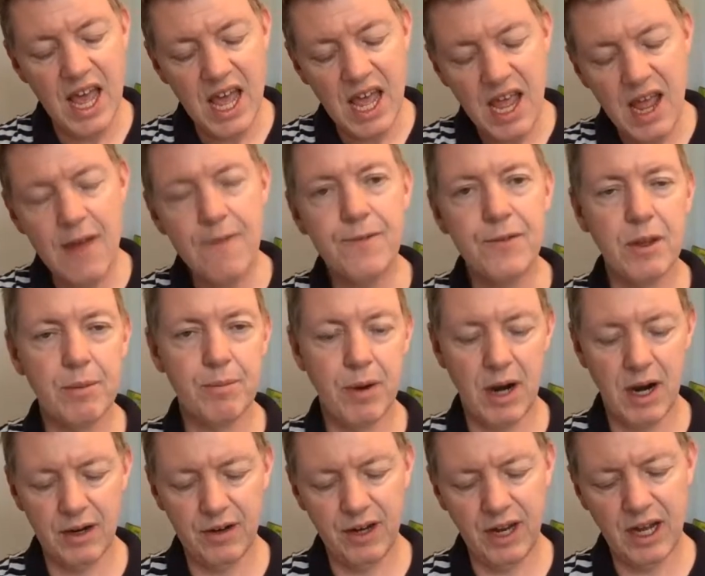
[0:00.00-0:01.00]
if the
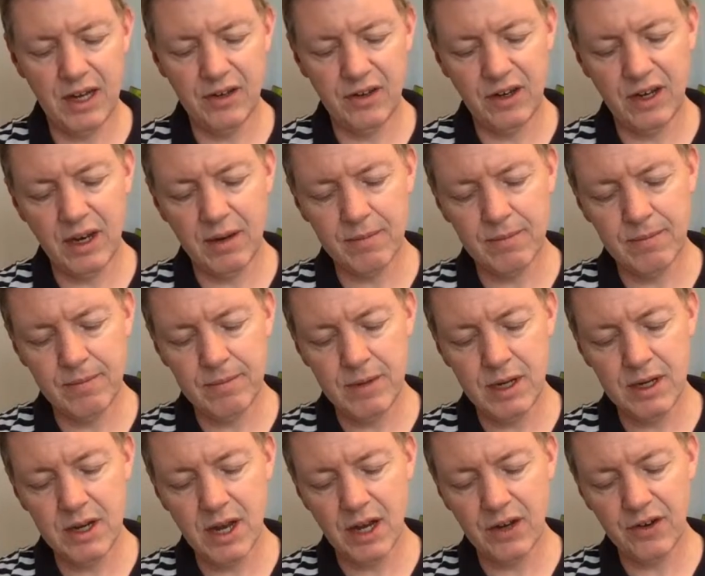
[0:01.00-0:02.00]
party ended at
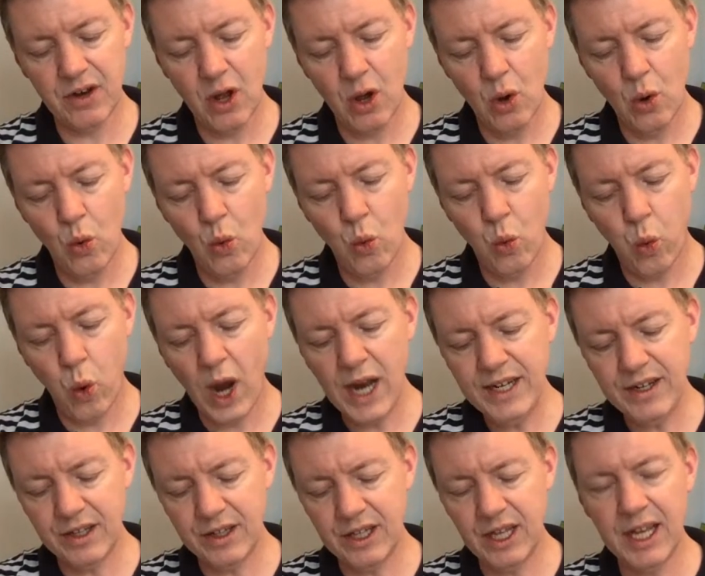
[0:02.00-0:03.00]
midnight, why
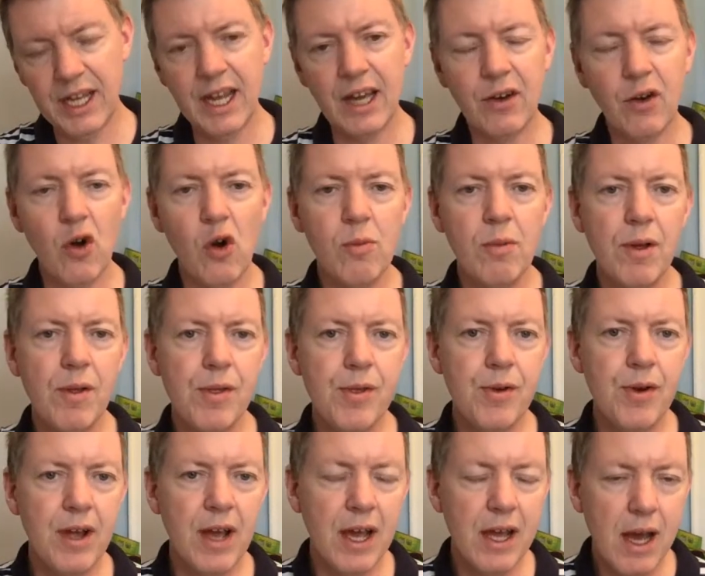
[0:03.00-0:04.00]
did they get home at
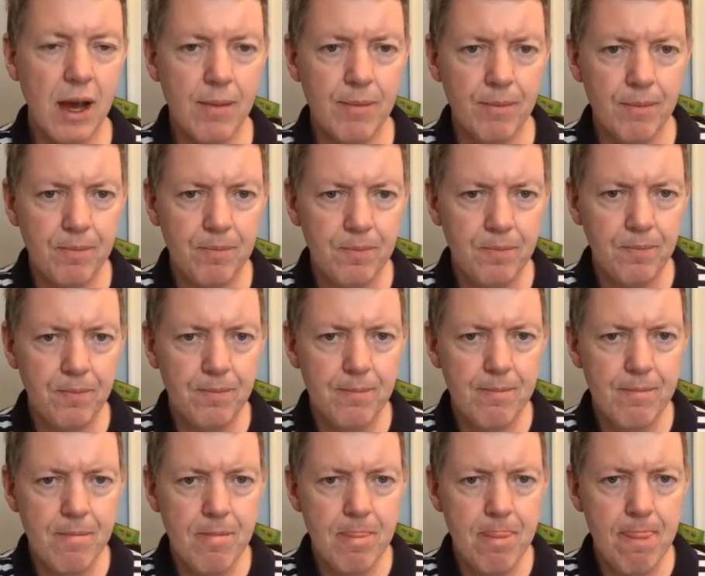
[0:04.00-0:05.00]
3 a.m.?
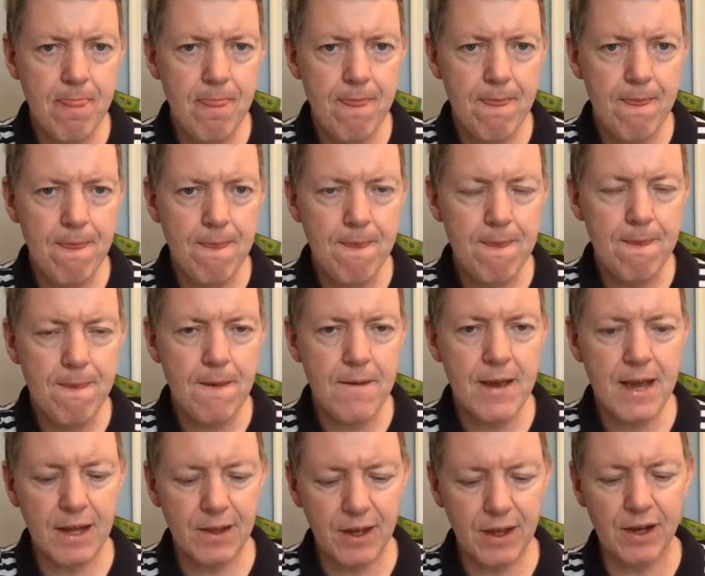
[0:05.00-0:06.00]
You
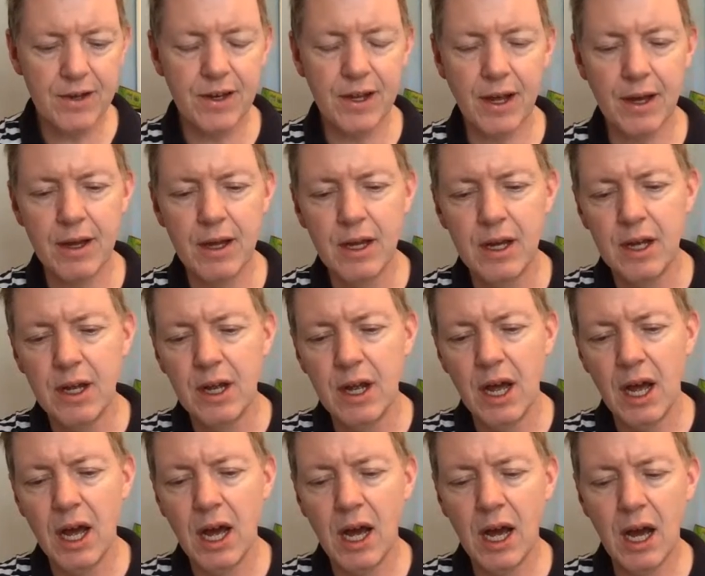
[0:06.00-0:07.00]
get the idea.
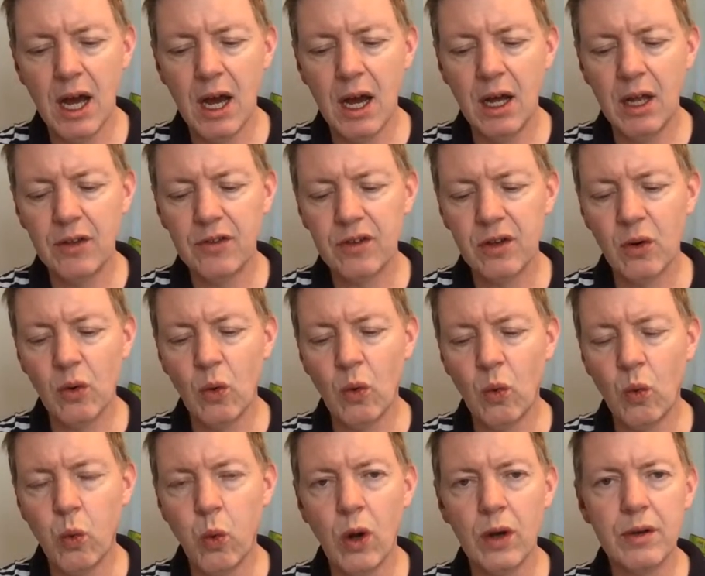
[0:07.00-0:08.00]
So
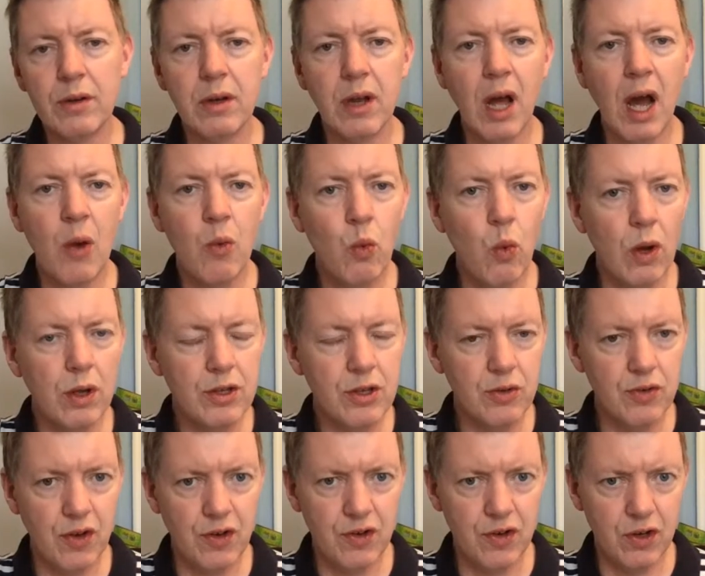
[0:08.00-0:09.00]
what I want you
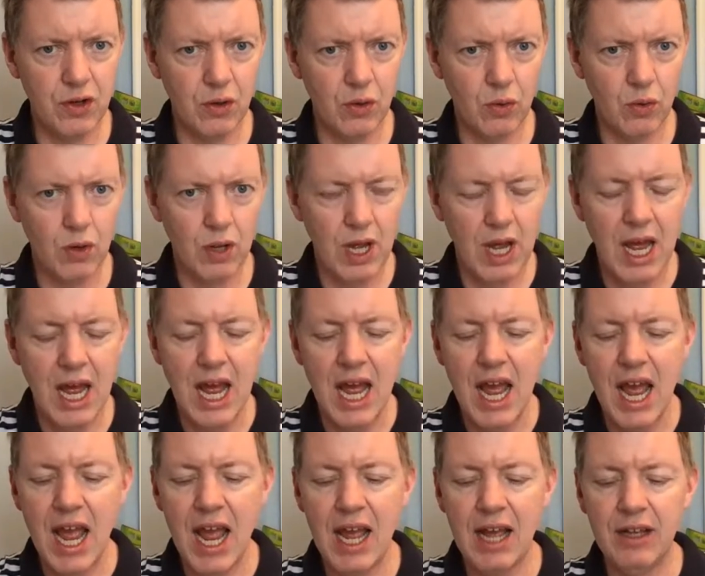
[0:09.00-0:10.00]
to do
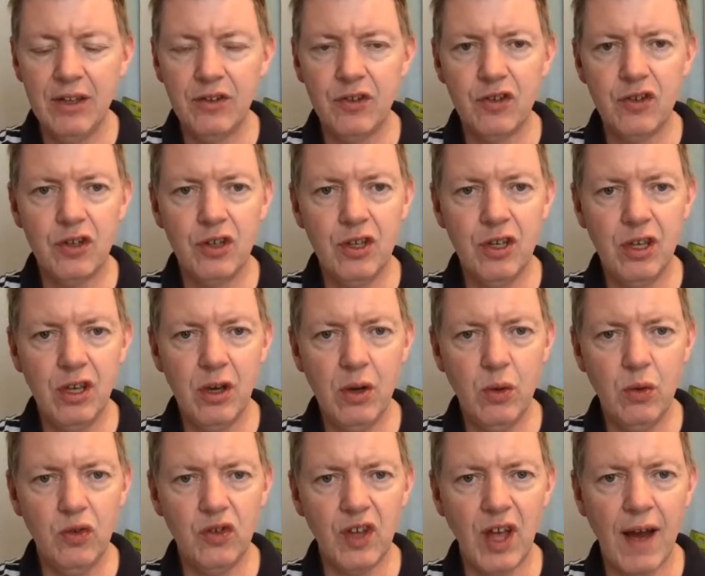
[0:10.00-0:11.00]
is to
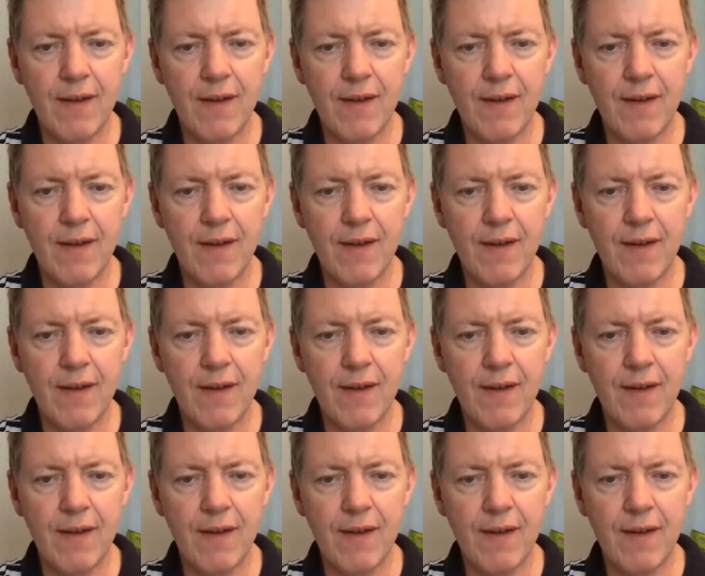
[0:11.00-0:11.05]
use a